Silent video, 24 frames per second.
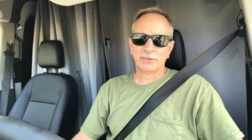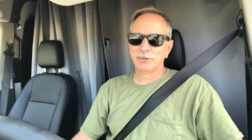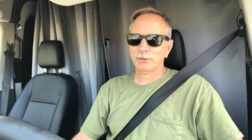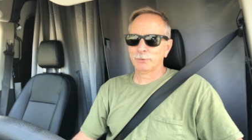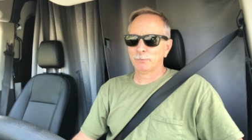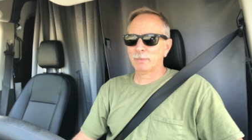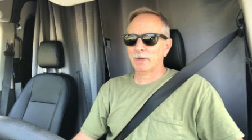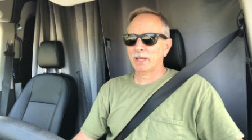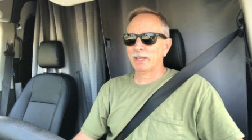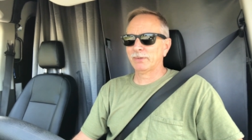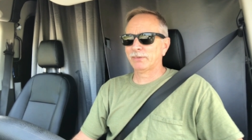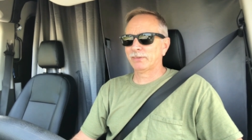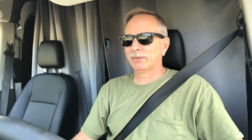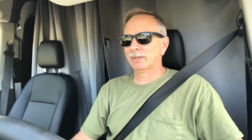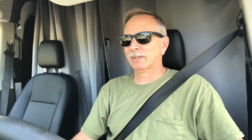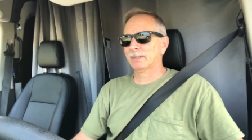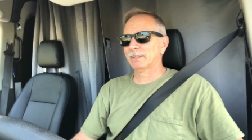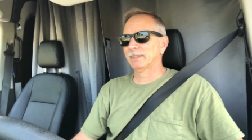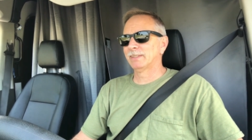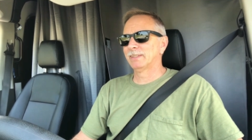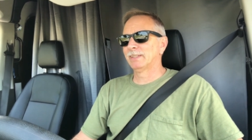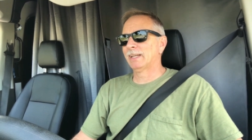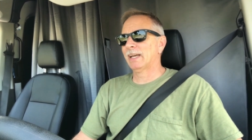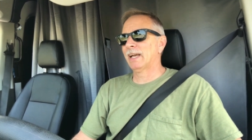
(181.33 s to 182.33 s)
you're
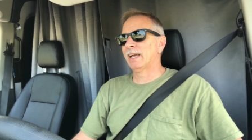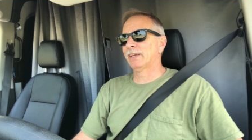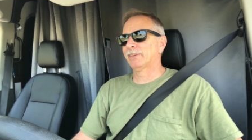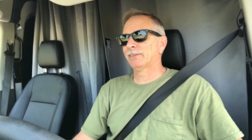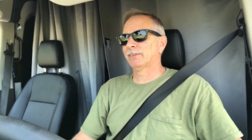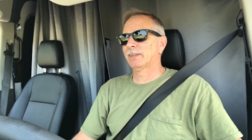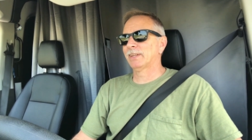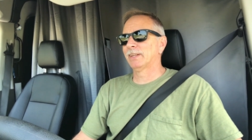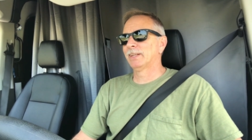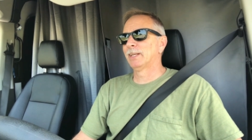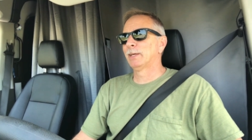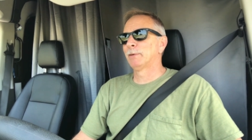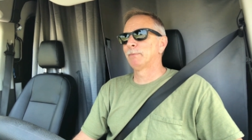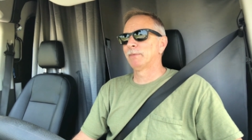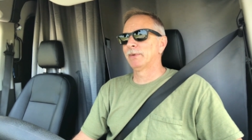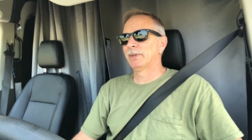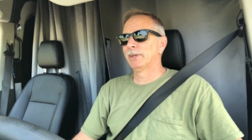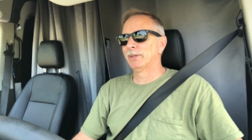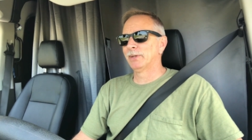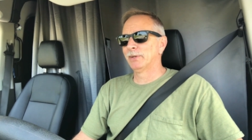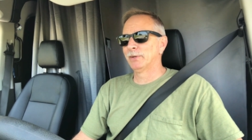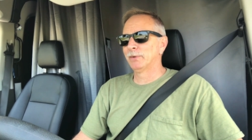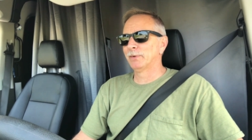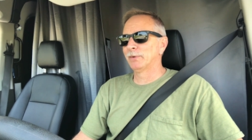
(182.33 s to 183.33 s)
basically asking them to
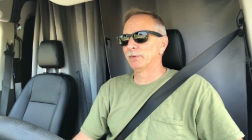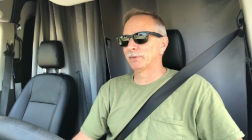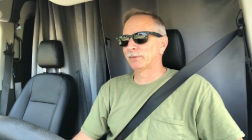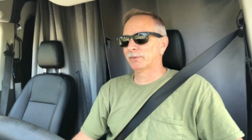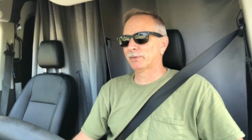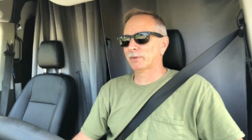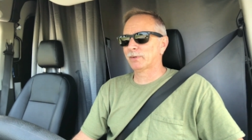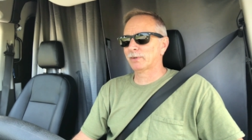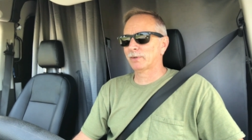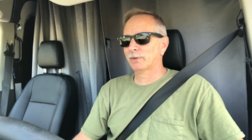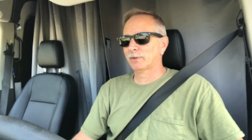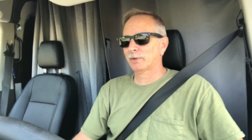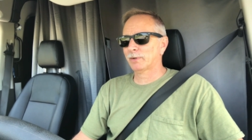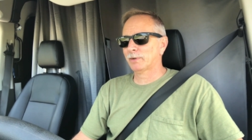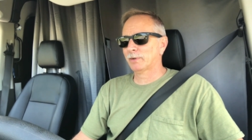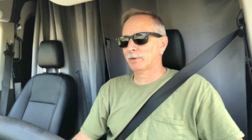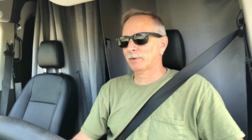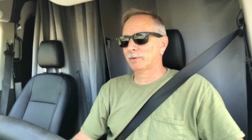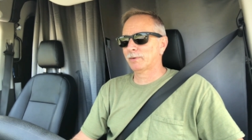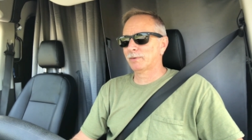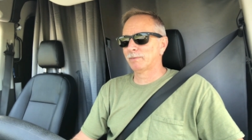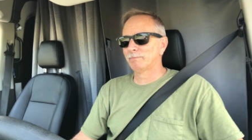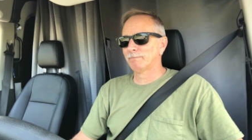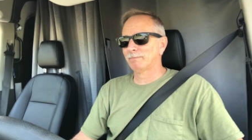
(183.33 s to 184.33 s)
do is
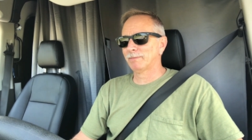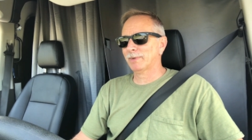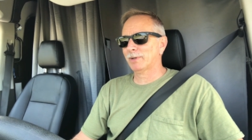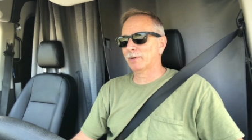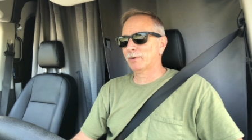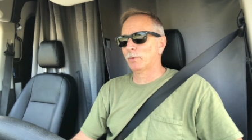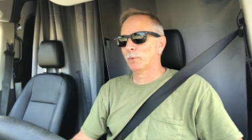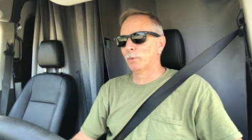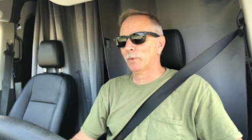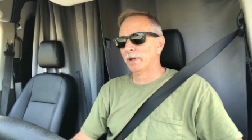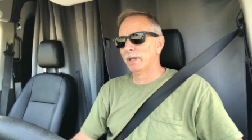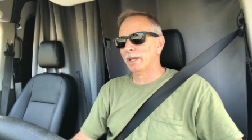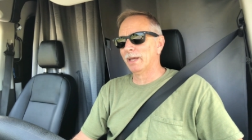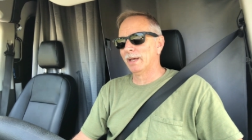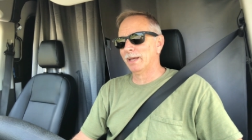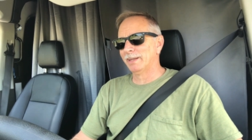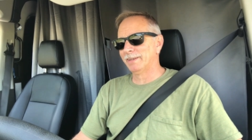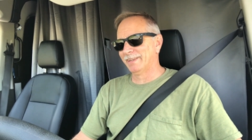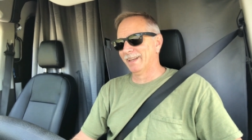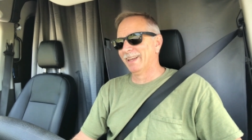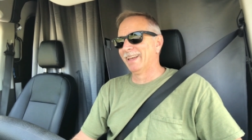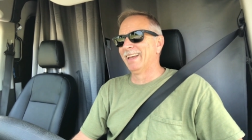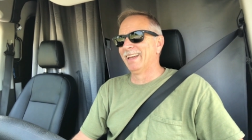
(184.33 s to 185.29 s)
quit.